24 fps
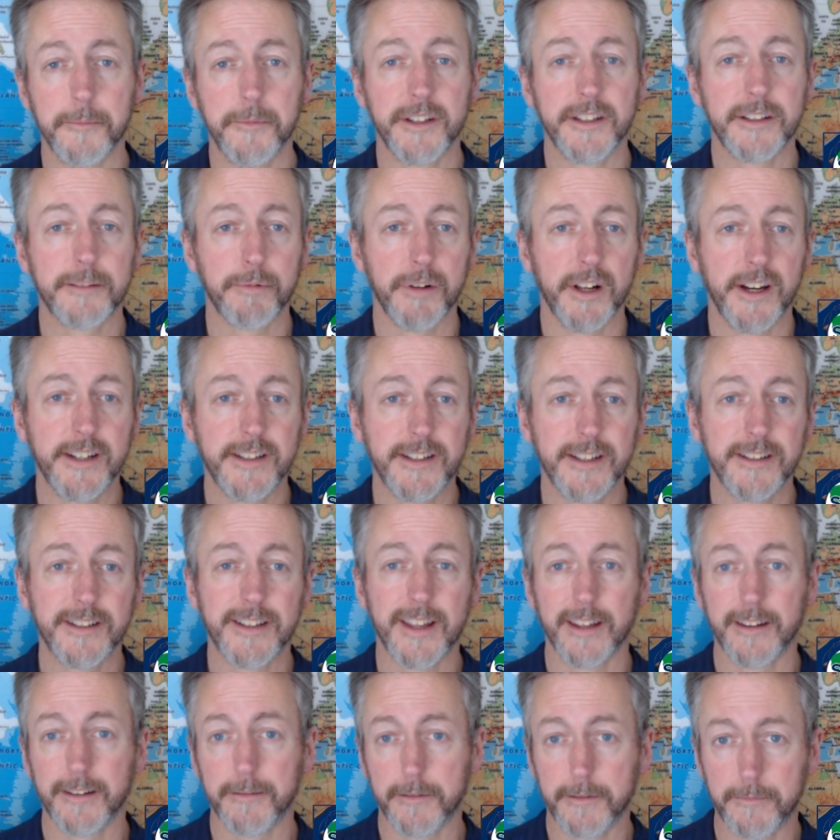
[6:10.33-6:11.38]
places
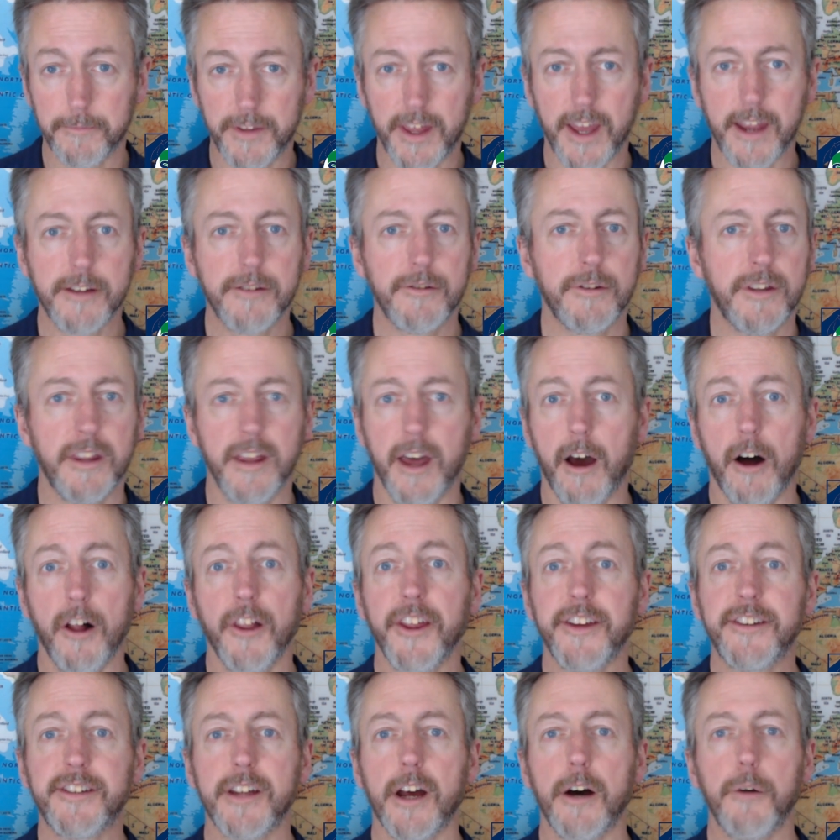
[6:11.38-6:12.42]
that they all
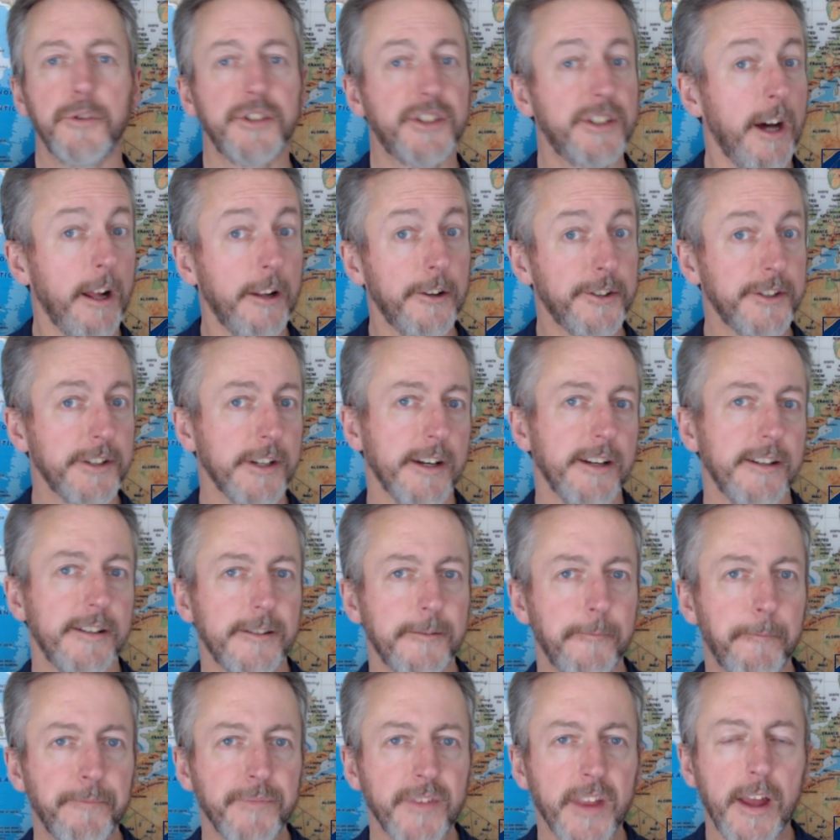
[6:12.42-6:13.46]
they saw was dollar signs,
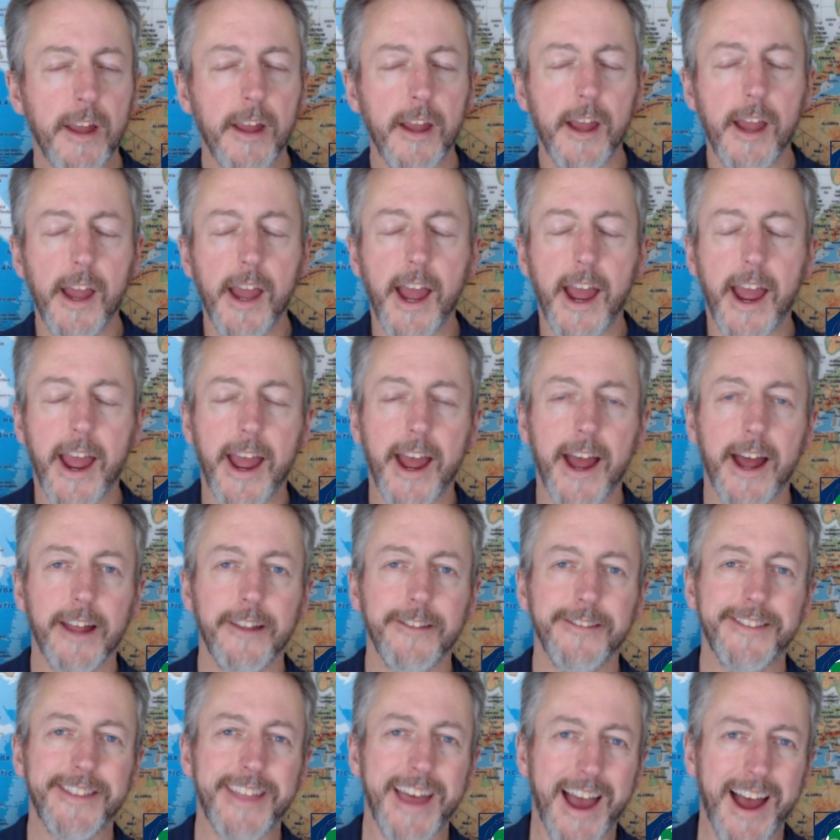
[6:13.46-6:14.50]

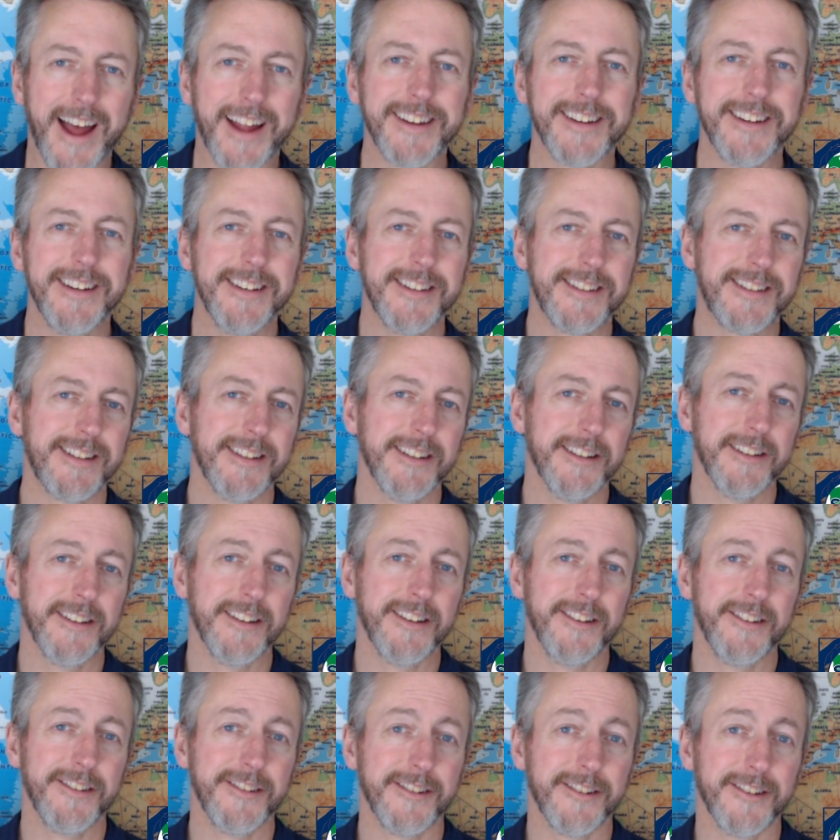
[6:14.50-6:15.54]
and that is the
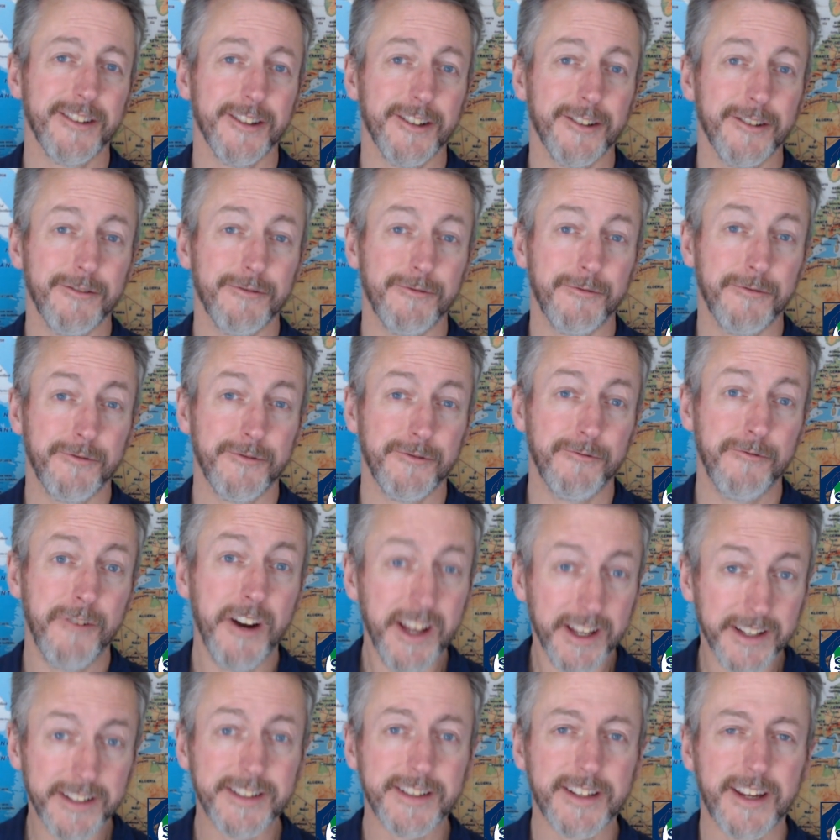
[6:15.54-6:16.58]

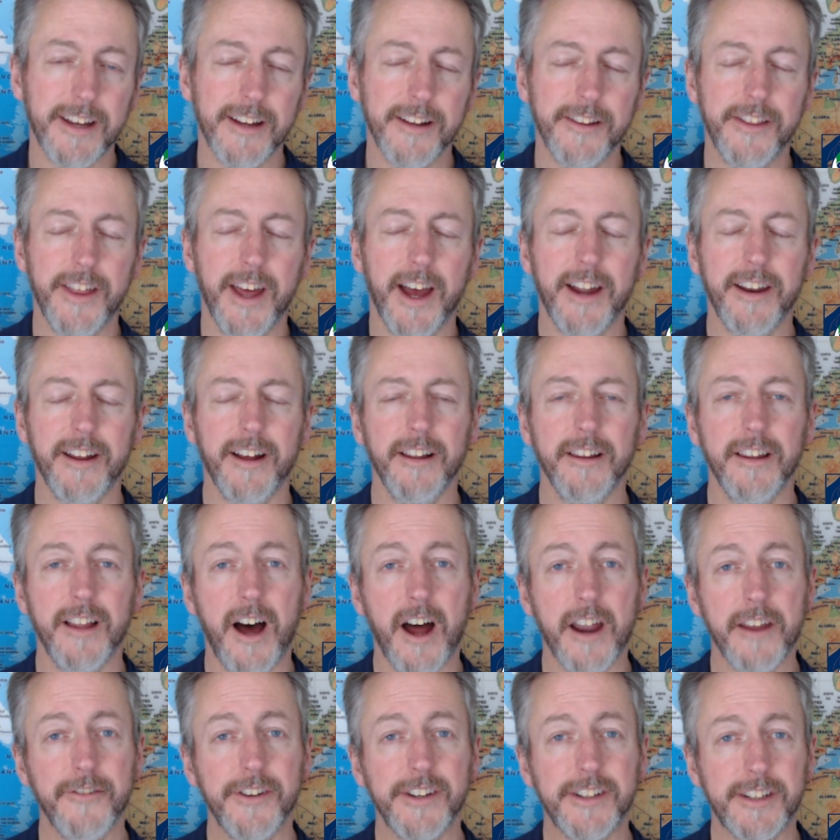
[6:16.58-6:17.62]
risk that a
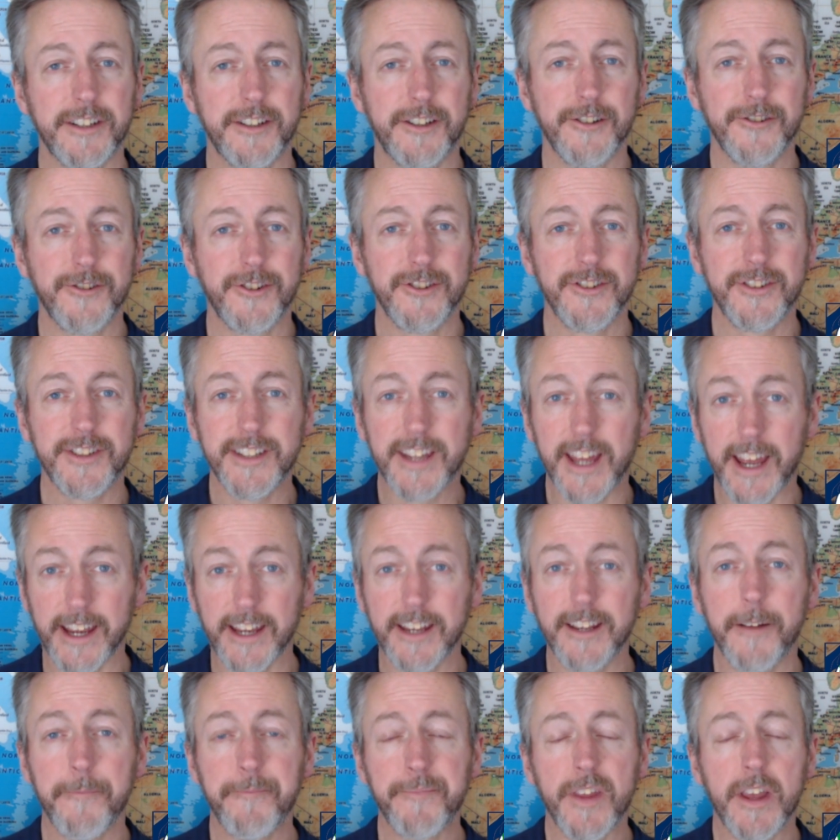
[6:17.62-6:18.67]
lot of institutions
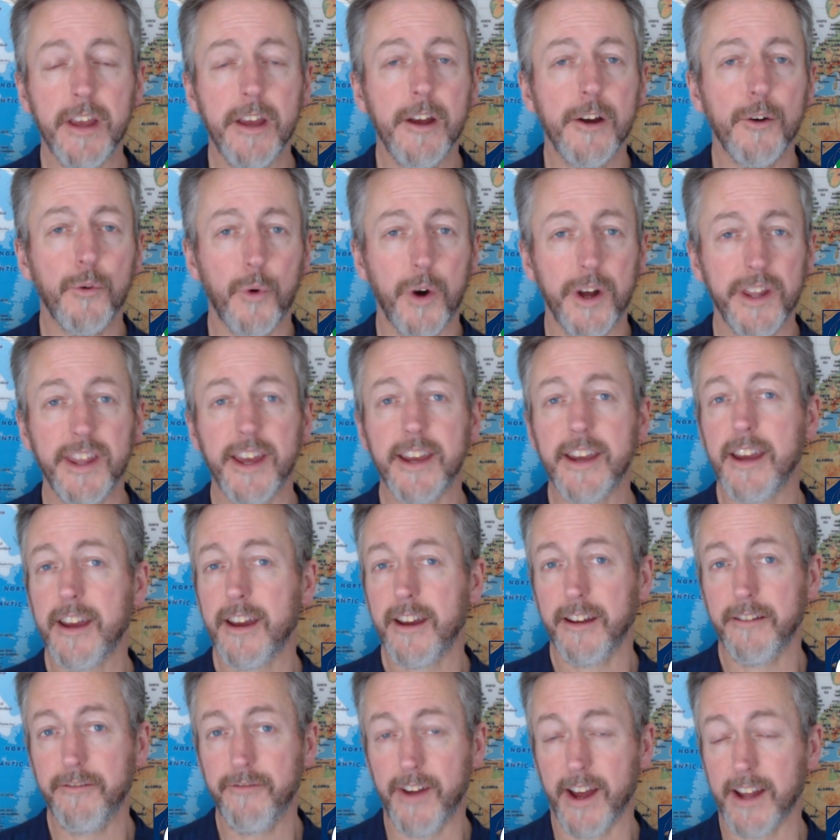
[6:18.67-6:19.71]
take when they
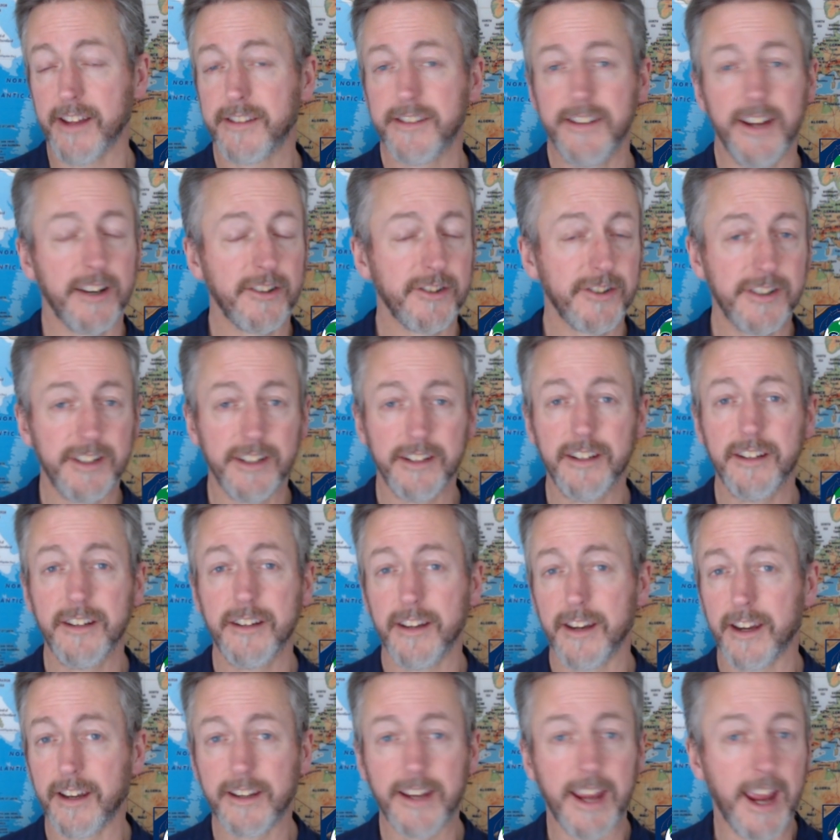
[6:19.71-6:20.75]
invest, not just in
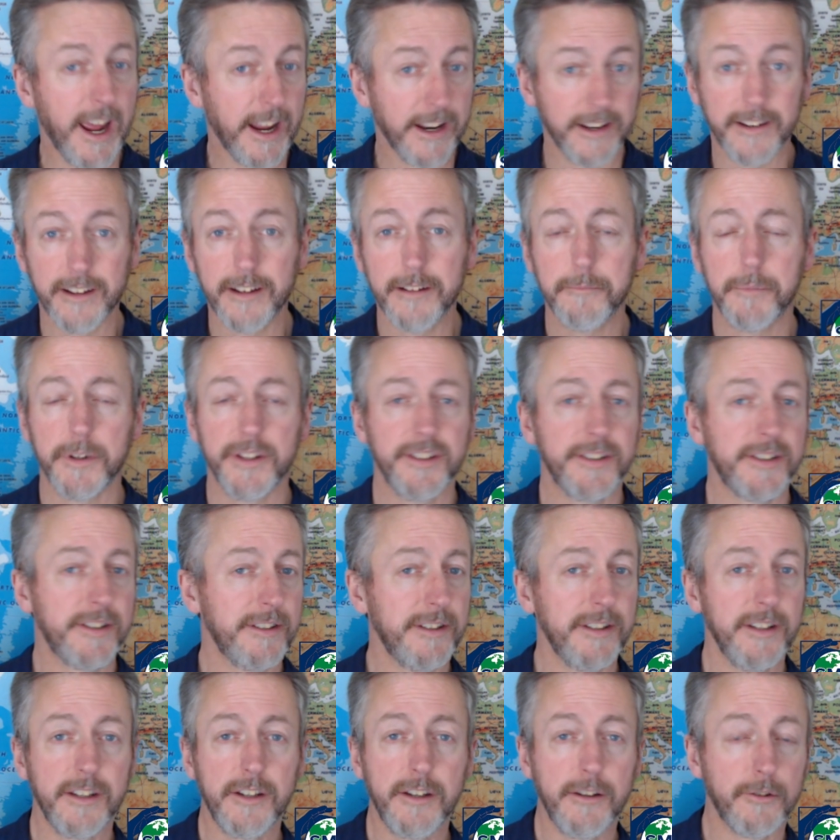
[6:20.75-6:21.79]
Canada, but this
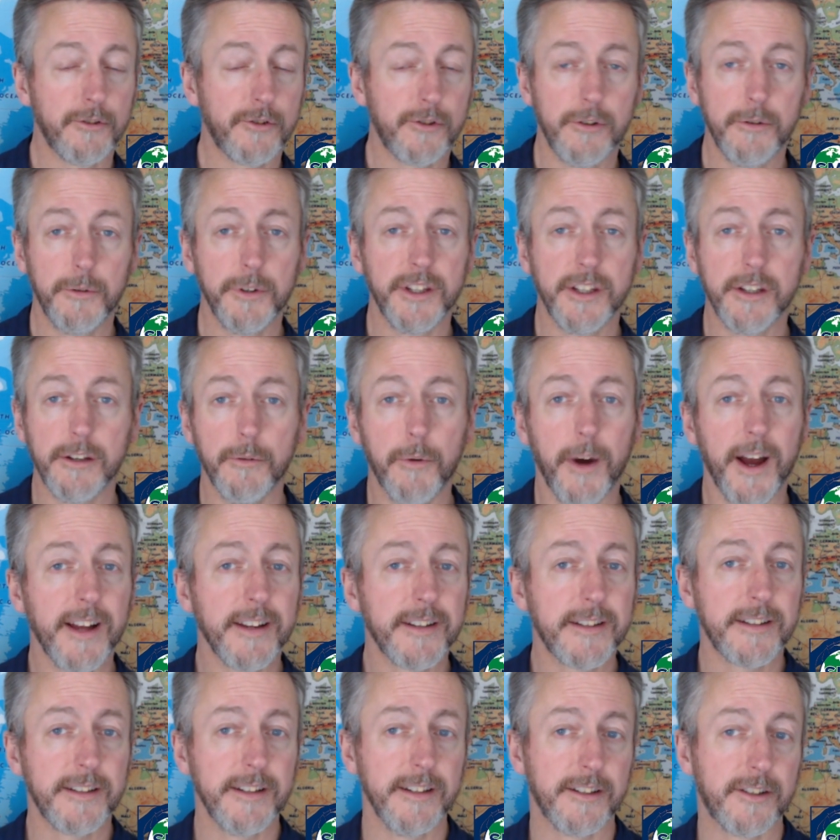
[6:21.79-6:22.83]
isn't true in the
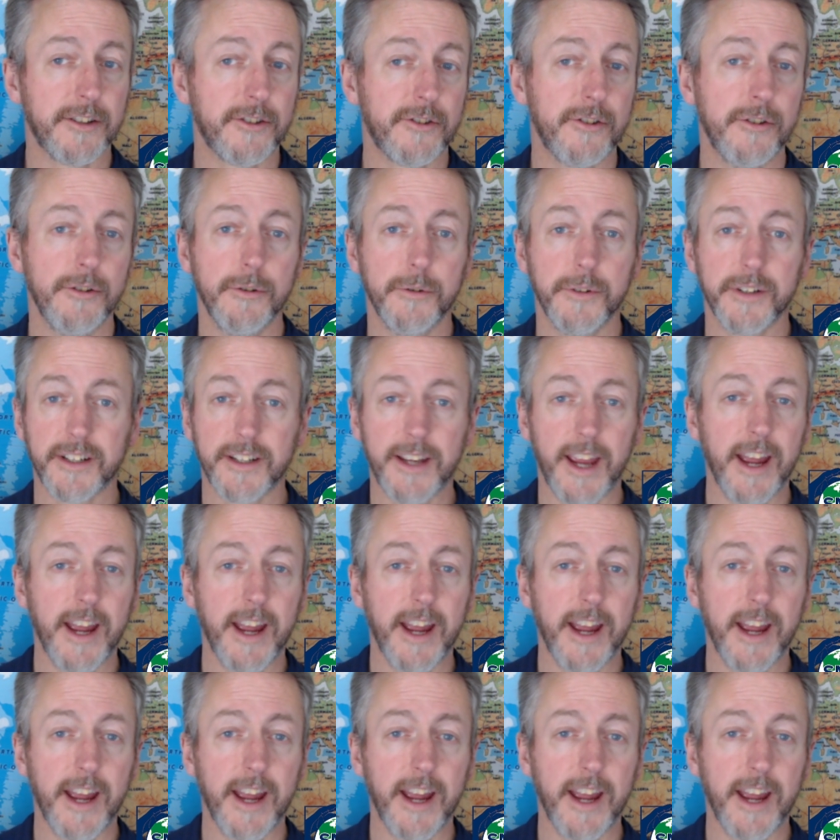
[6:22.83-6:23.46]
U.S., it's true in